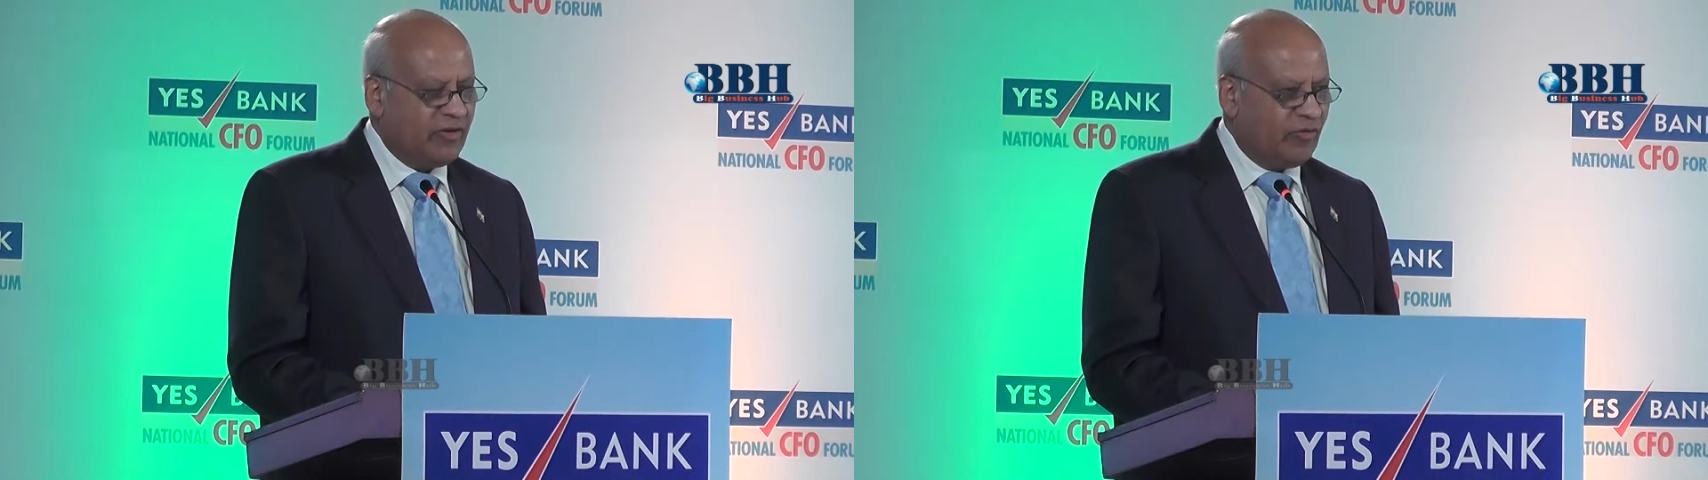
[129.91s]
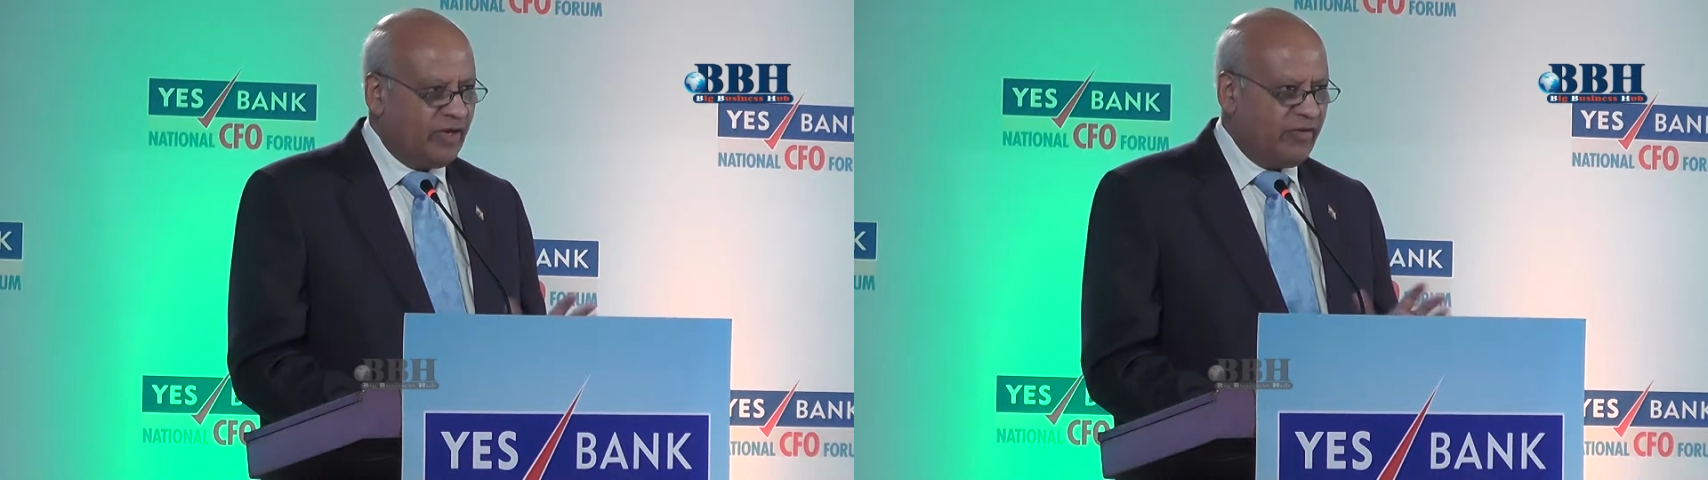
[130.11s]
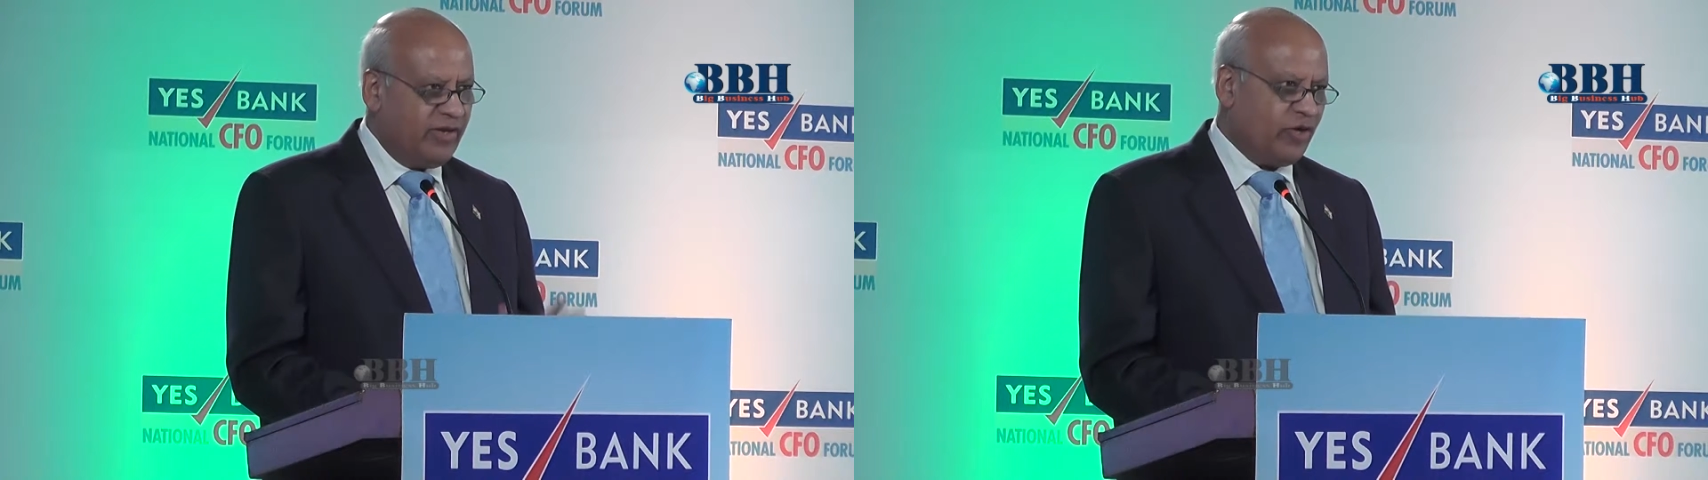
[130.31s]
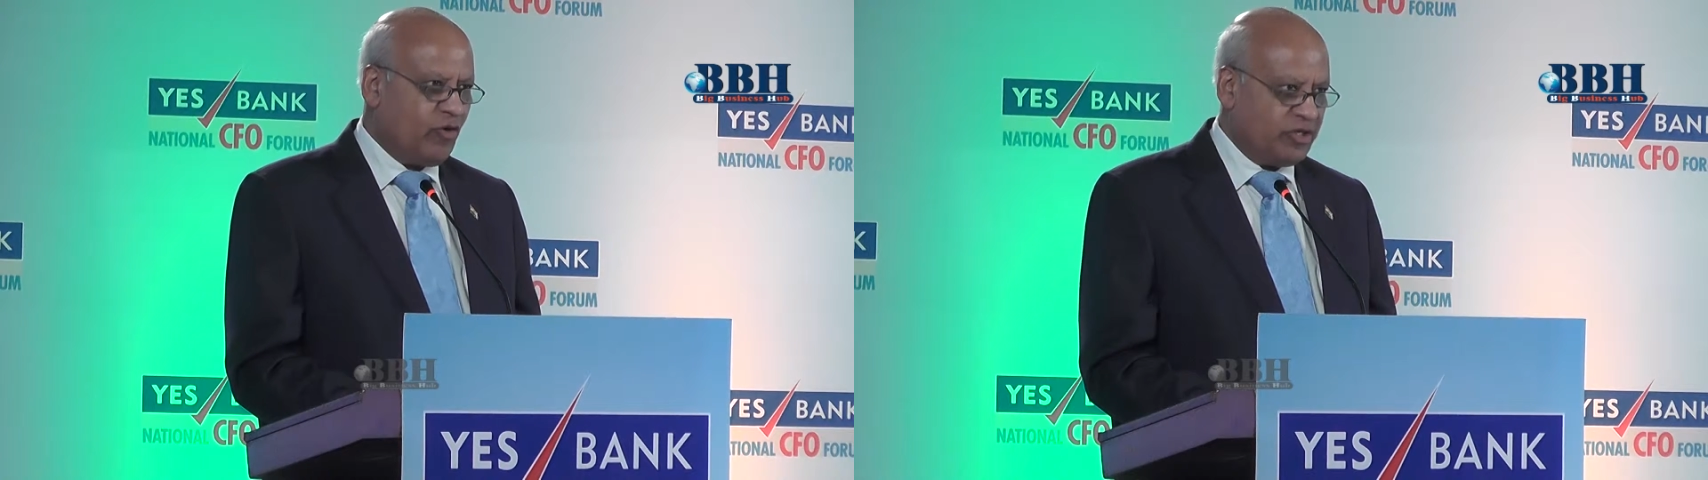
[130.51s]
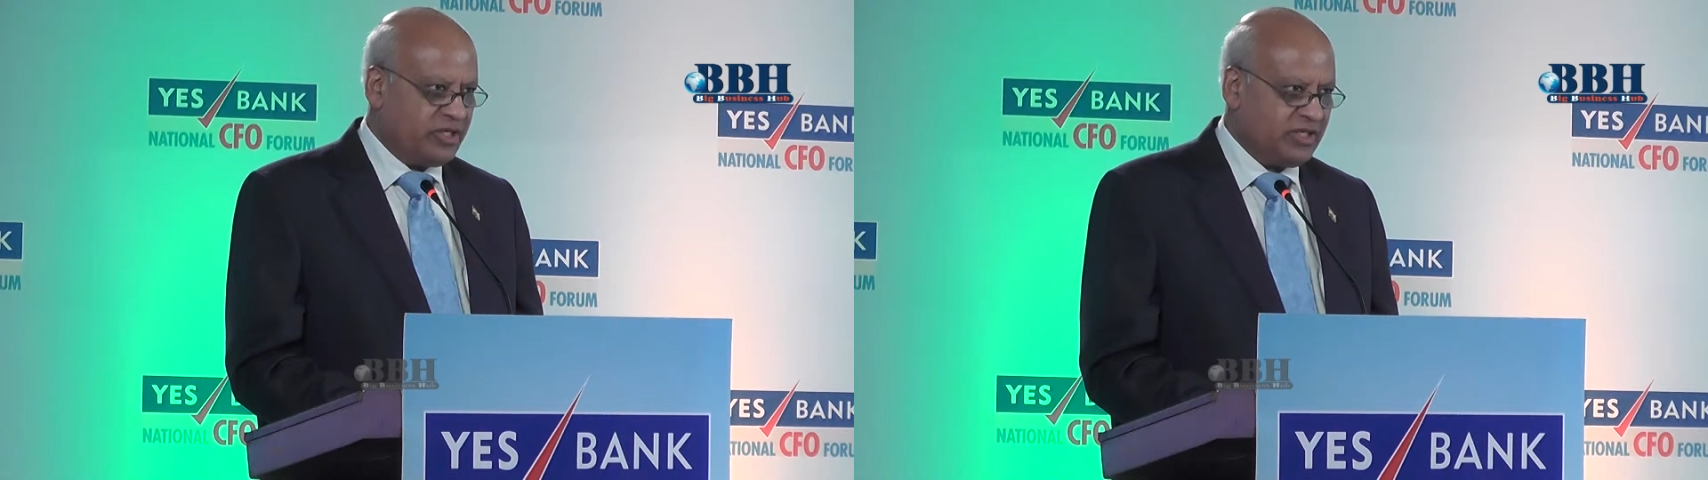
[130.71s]
very, very
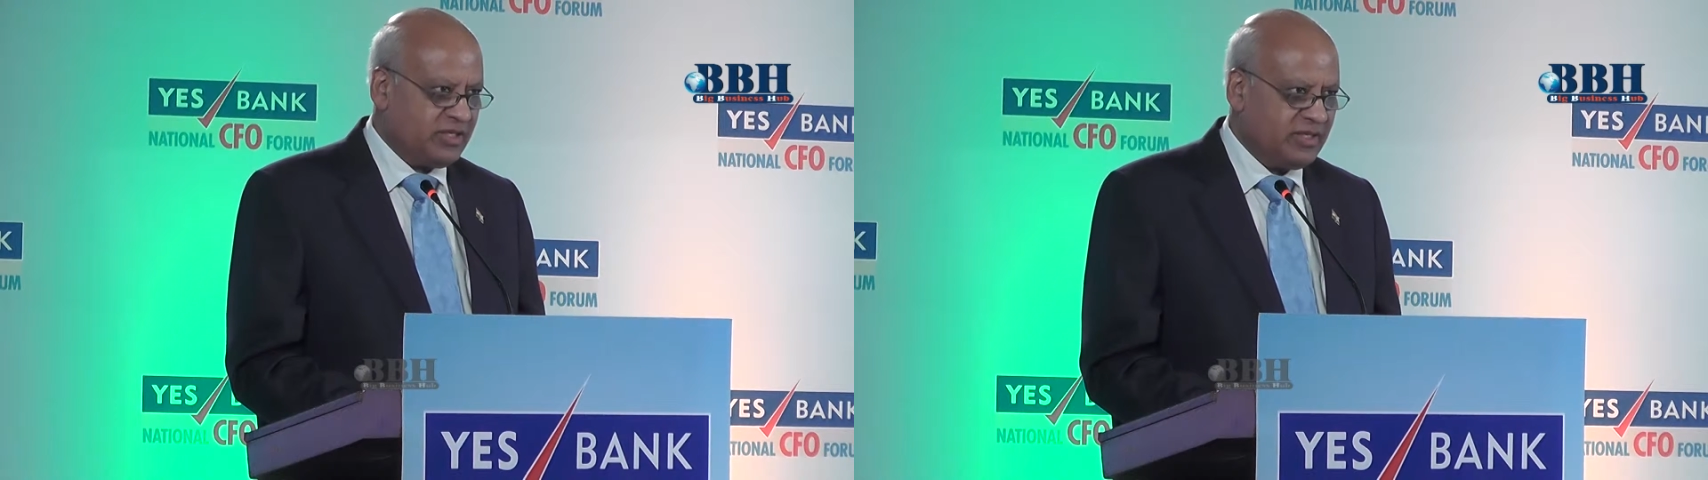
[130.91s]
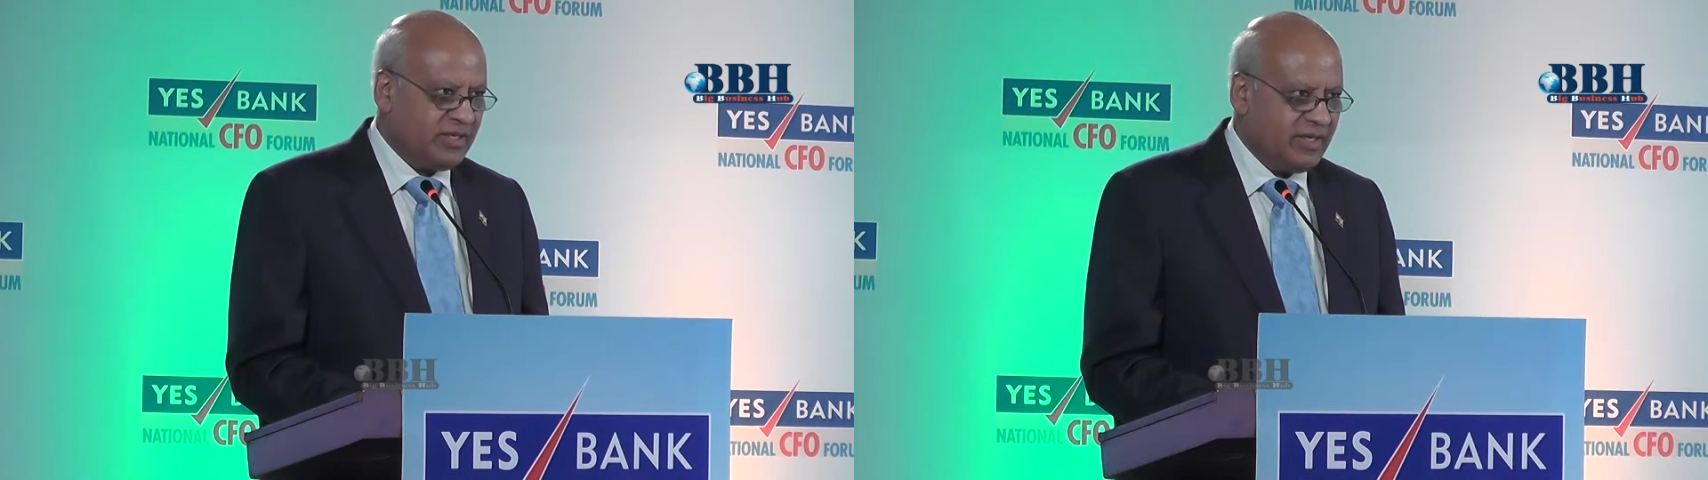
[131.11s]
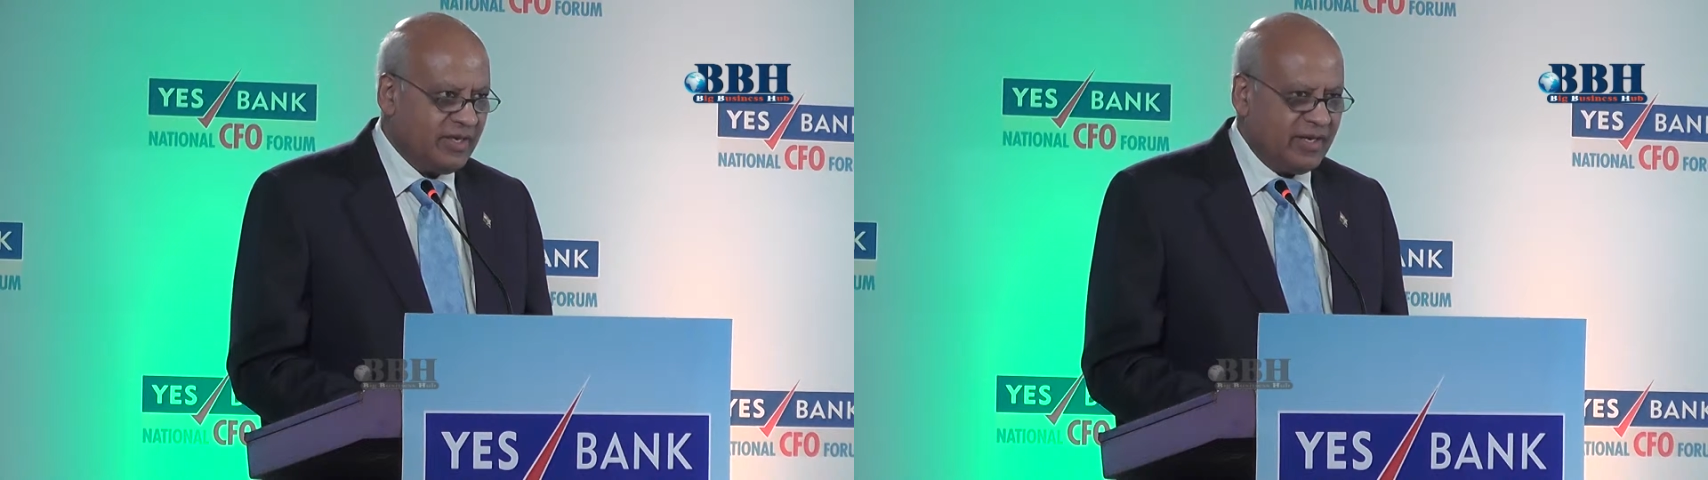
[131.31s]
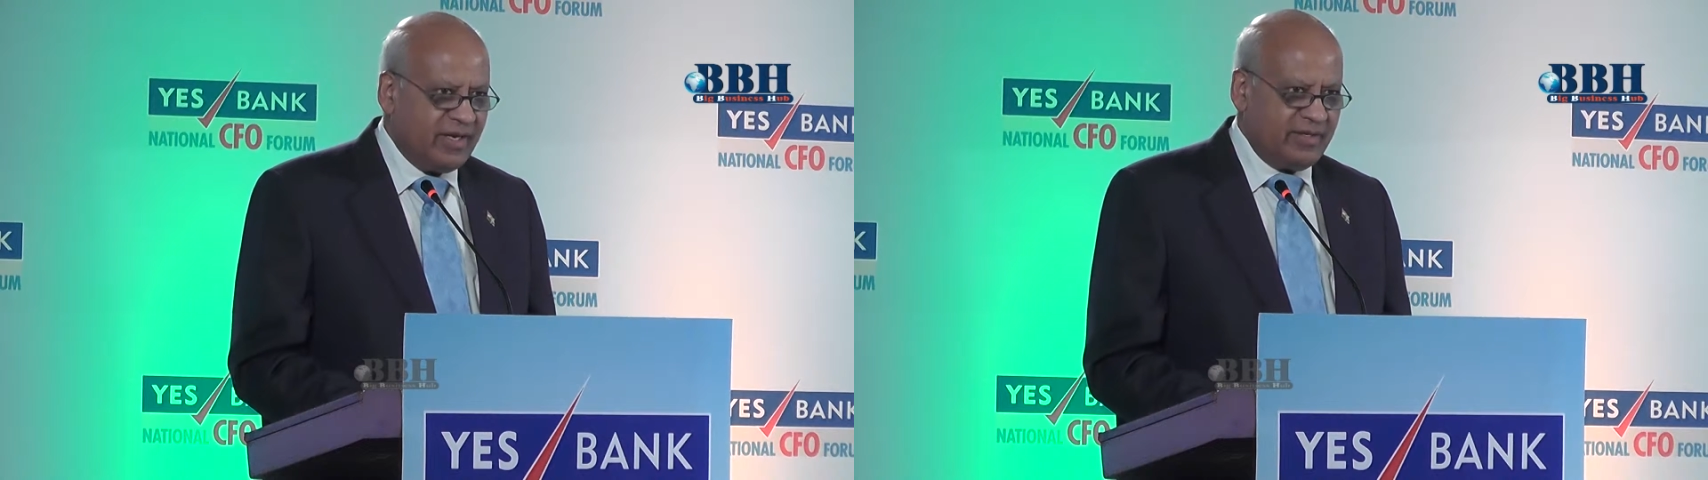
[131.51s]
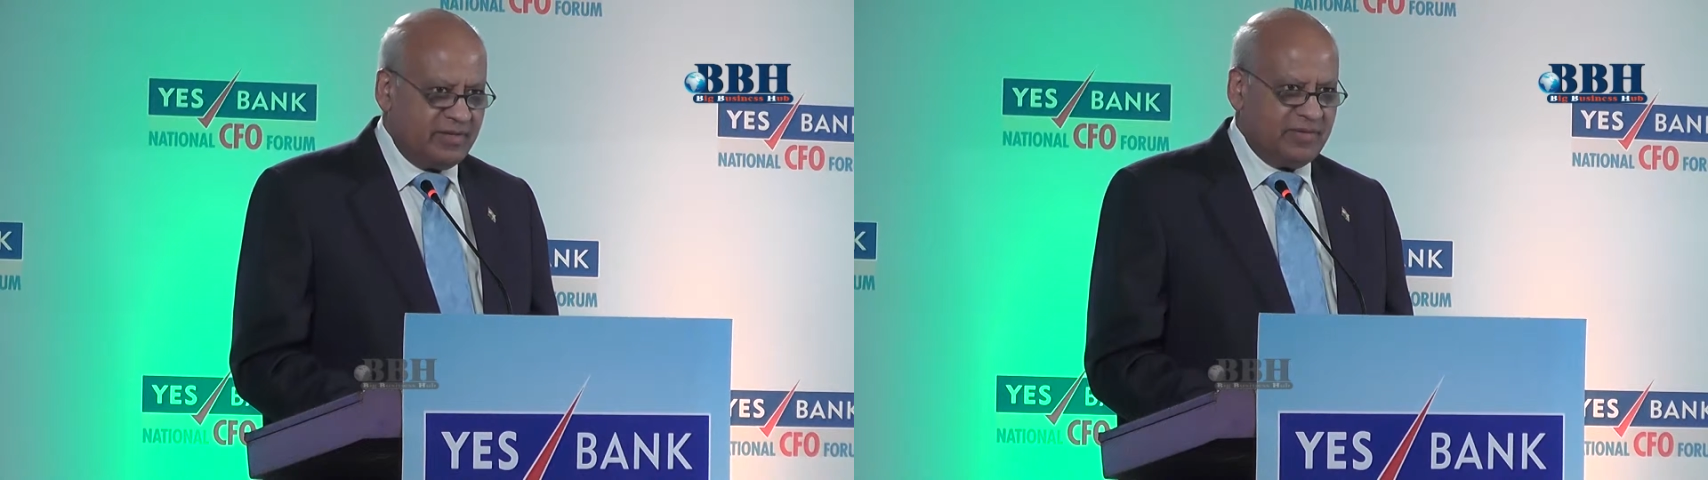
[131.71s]
cautious
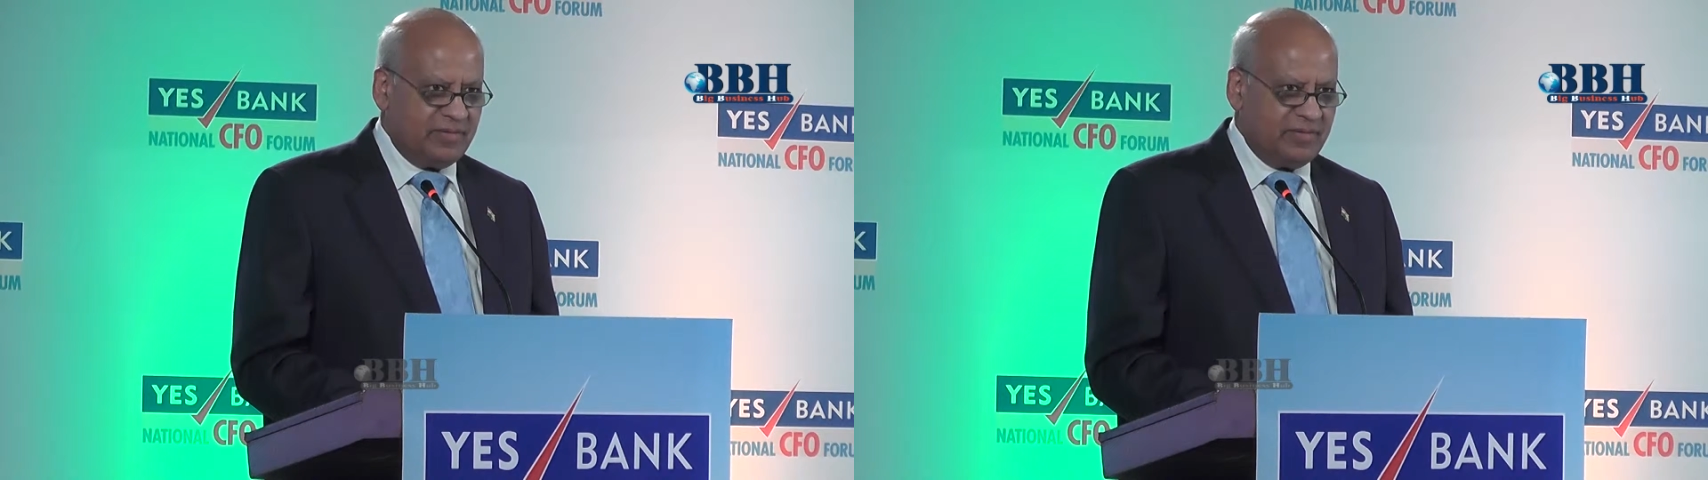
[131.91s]
and